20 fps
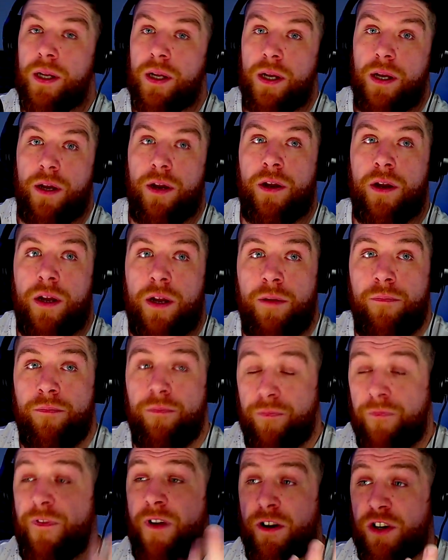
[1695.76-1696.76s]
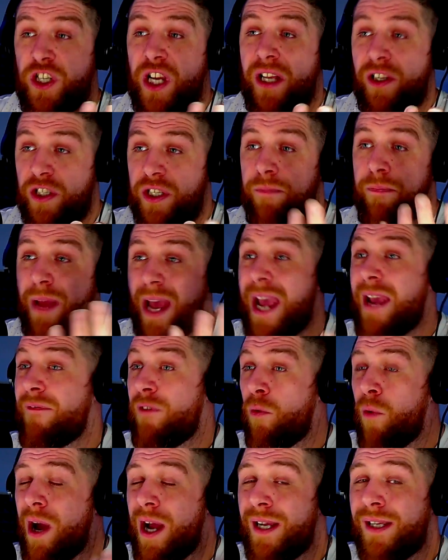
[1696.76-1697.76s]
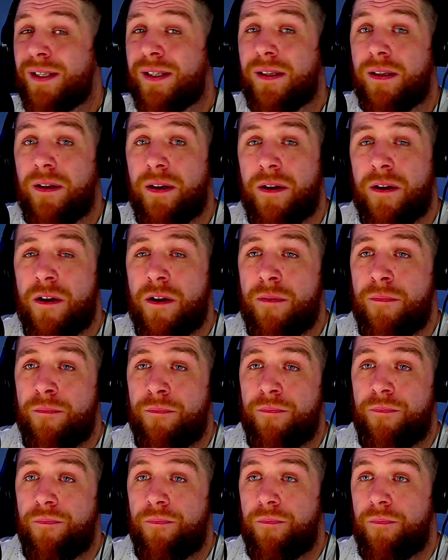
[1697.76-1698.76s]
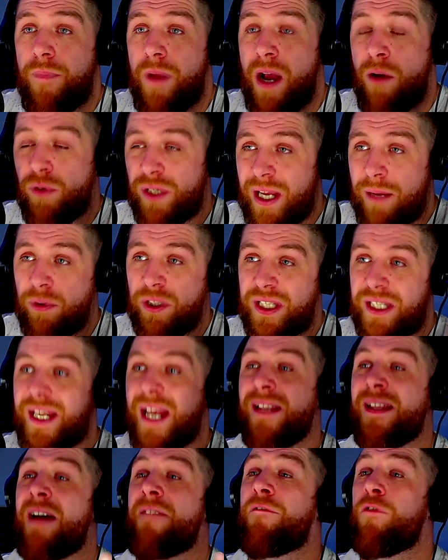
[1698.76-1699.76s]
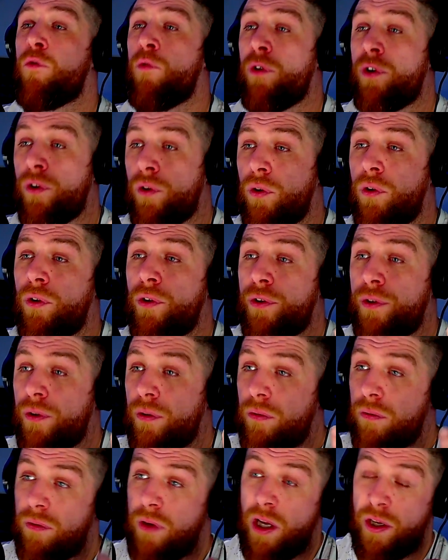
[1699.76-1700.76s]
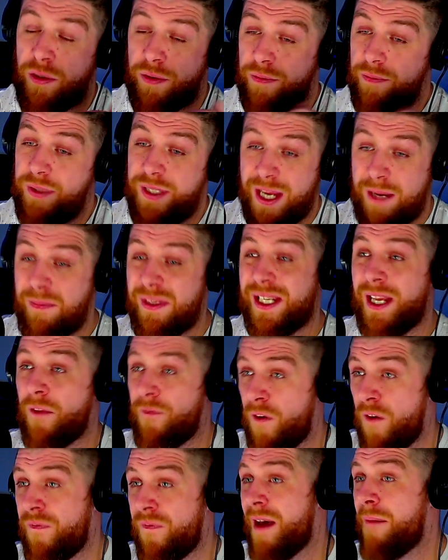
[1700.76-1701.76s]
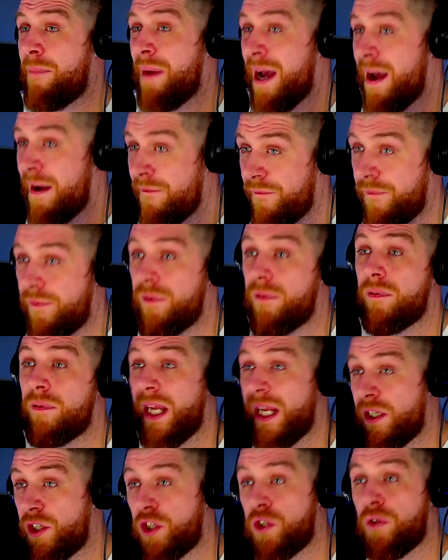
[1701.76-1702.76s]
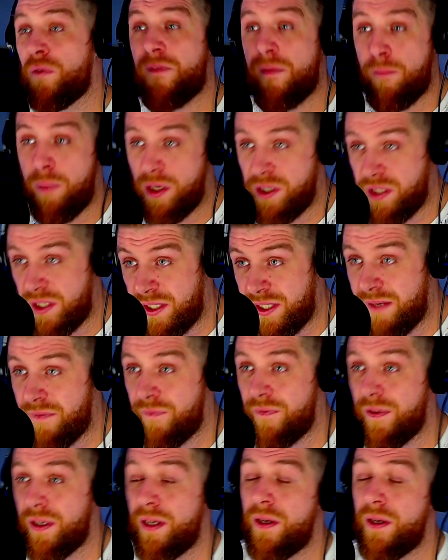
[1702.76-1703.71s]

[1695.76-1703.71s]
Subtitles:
very challenging behaviour-wise, I was able to take that through adulthood and take myself off that path into something positive.